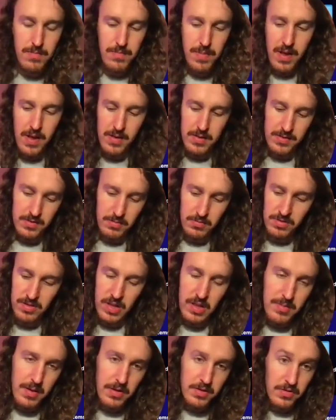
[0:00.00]
but is also
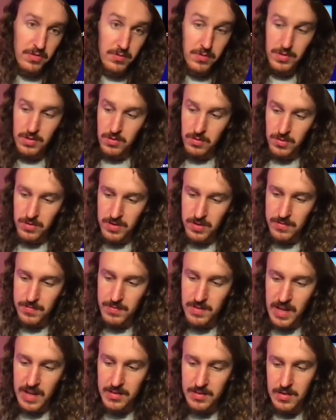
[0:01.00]
the most resource
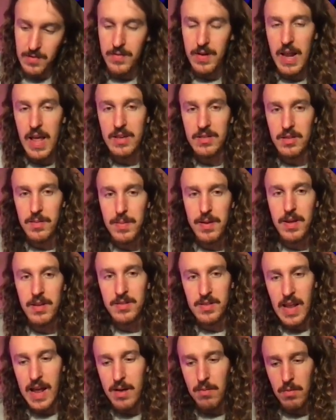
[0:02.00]
intensive and has the
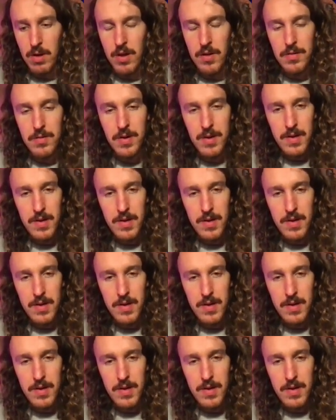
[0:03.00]
biggest download.